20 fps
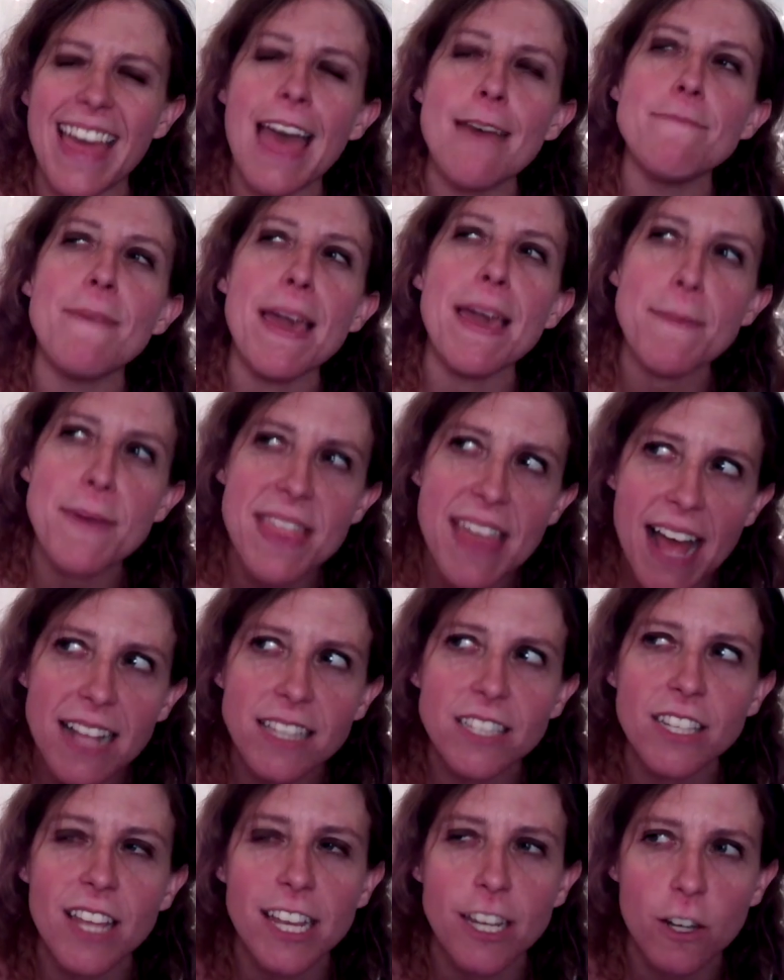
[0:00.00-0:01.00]
and maybe
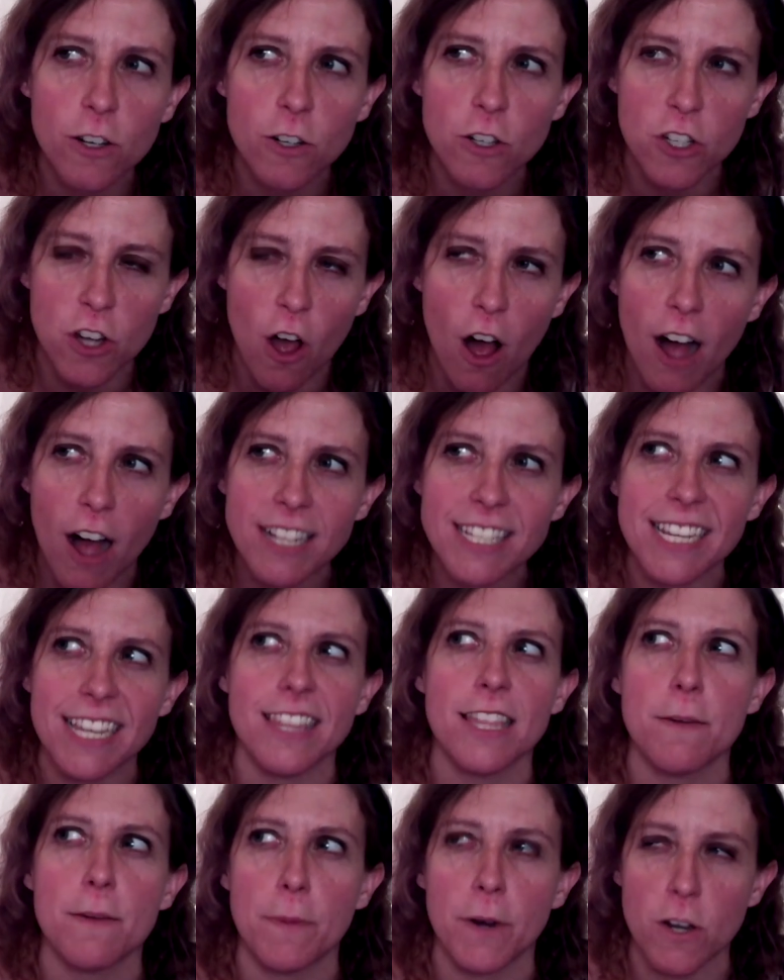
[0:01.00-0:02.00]
that's, like, you're
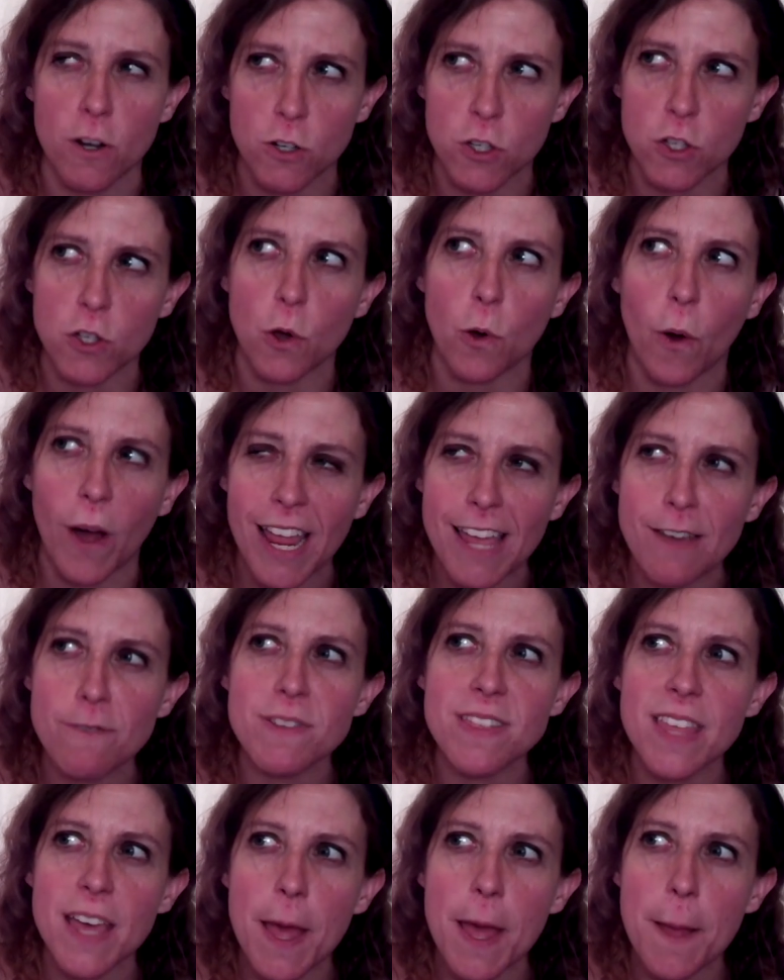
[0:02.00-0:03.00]
taunting them, or you're toying
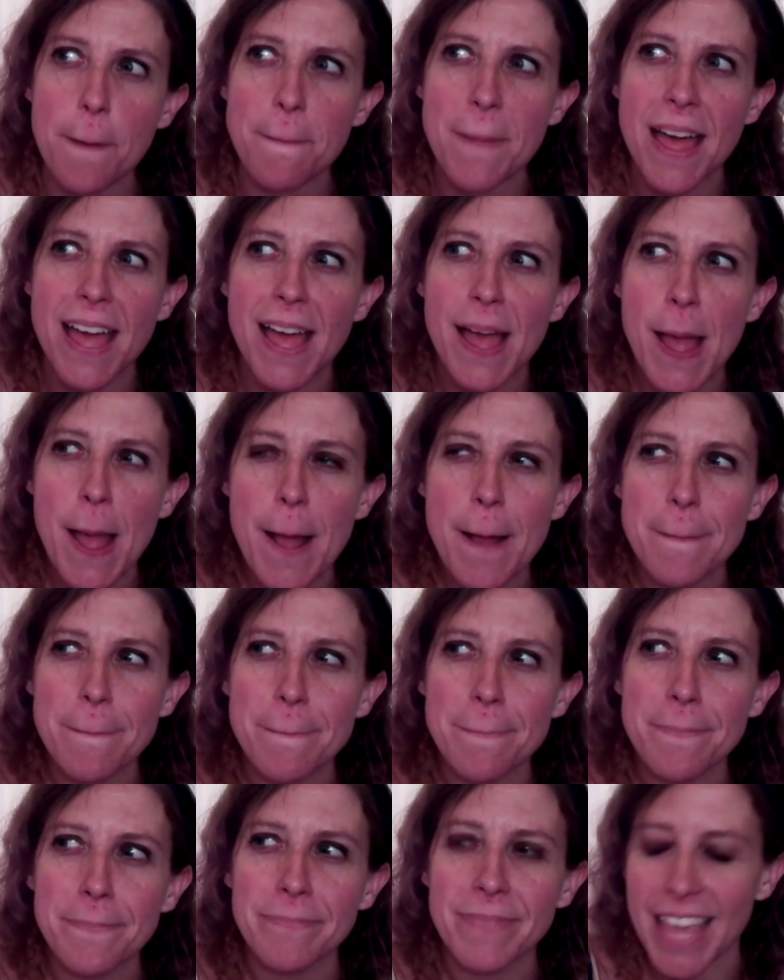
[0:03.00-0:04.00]
with them.
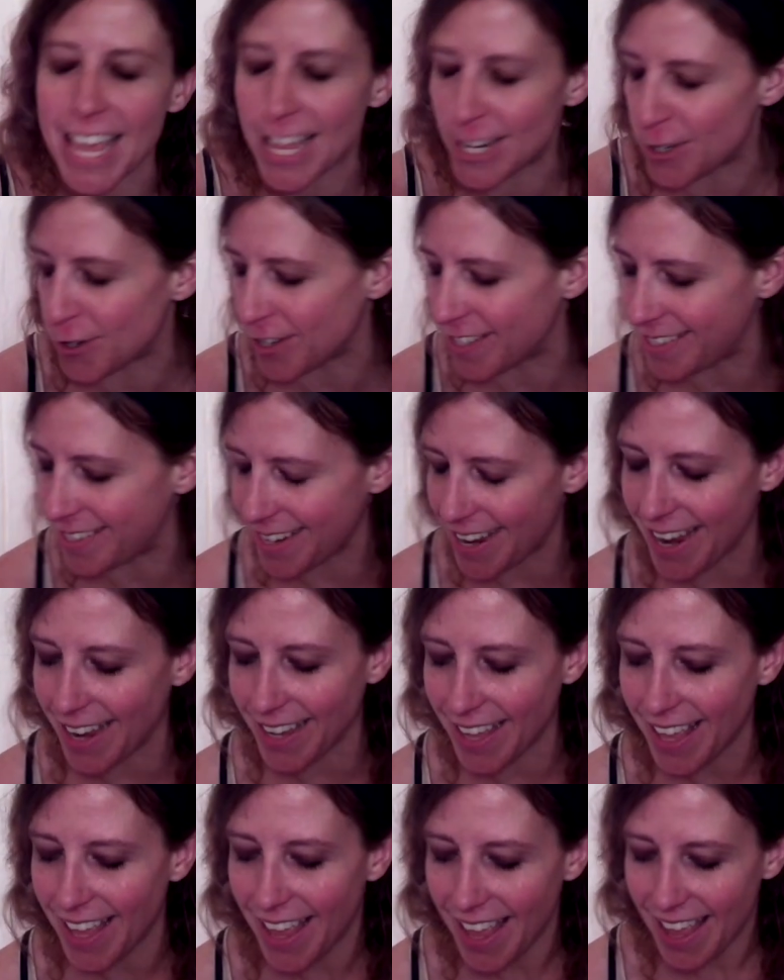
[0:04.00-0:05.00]

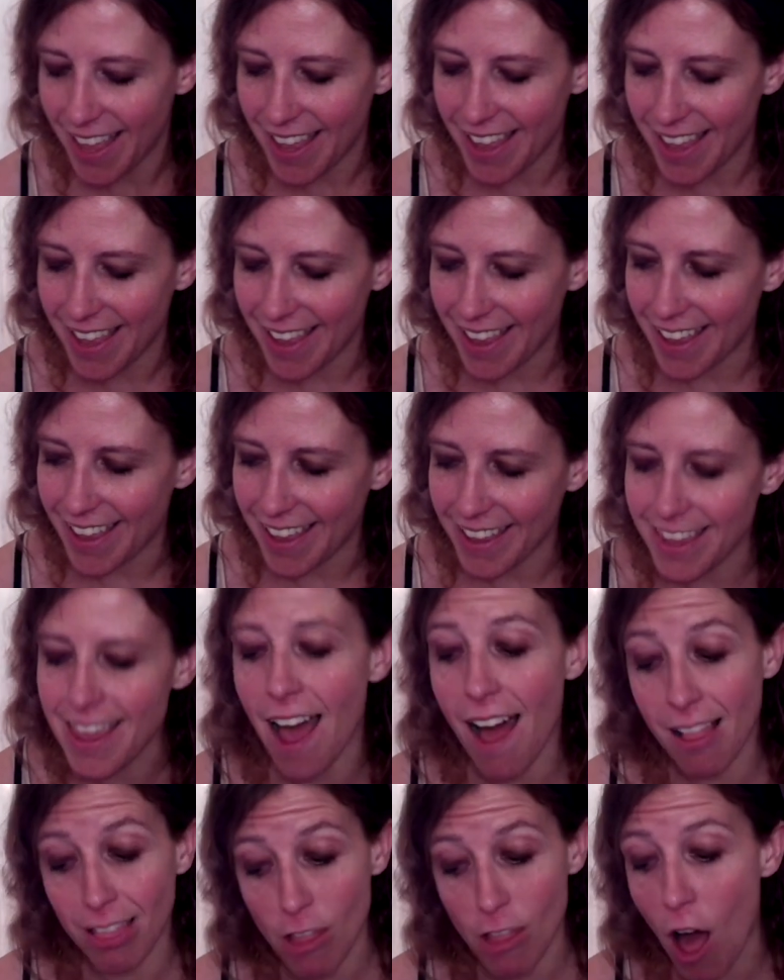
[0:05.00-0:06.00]
Interesting.
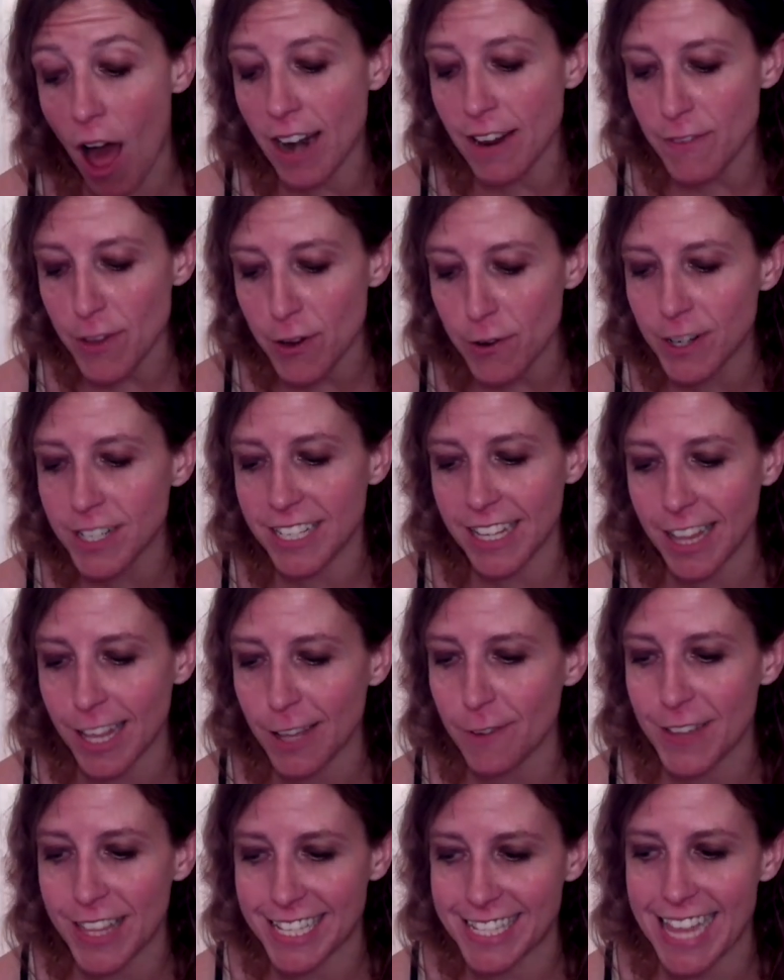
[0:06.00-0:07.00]
Yeah, a lot of you are
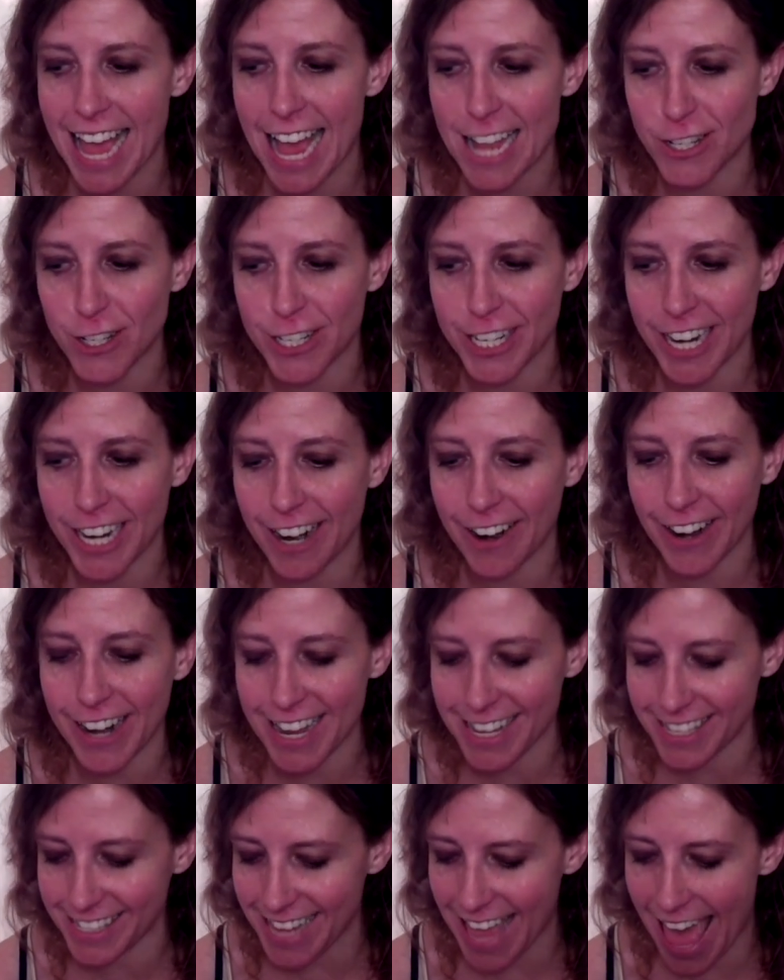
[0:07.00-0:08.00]
dealing with a
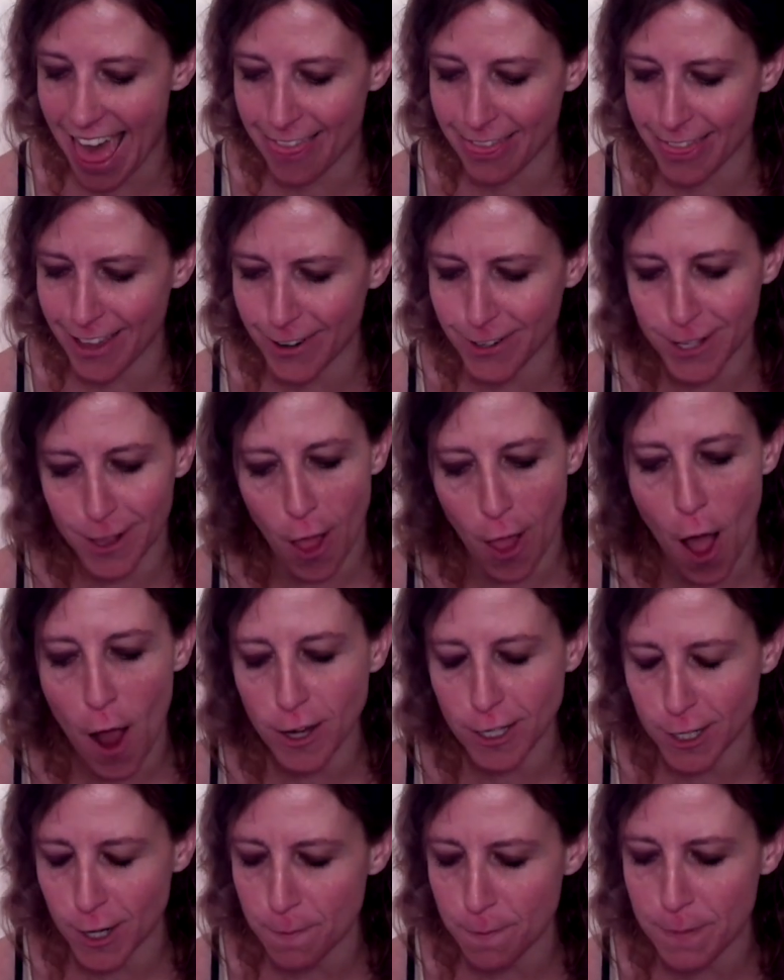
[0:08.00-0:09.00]
Sagittarius, and there's
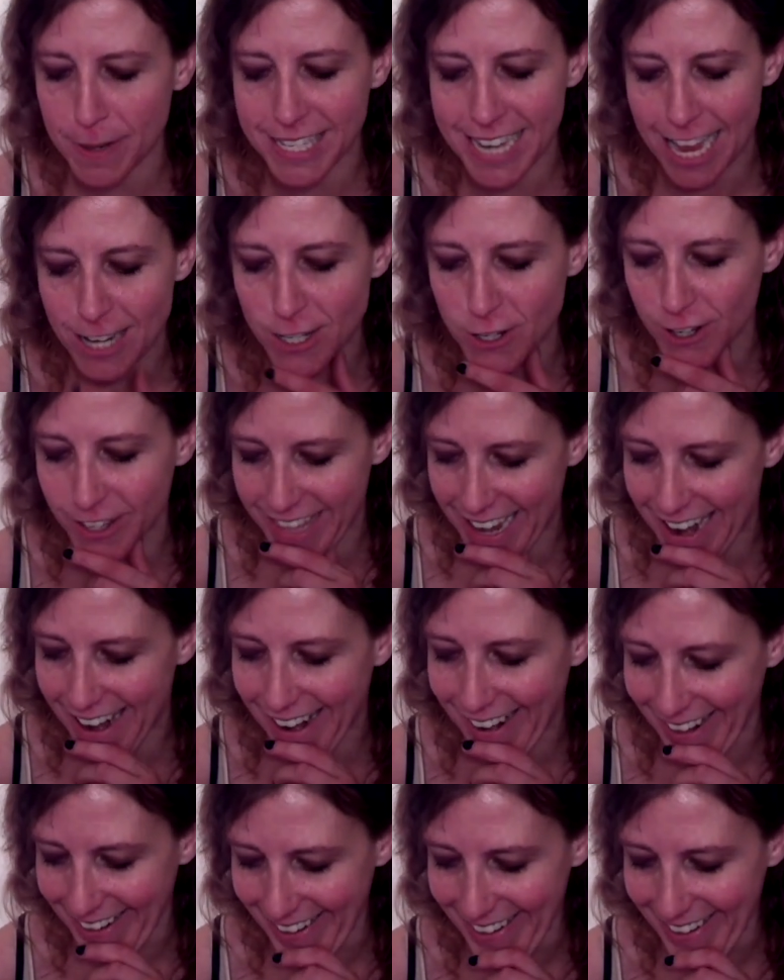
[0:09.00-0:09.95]
long-term potential there.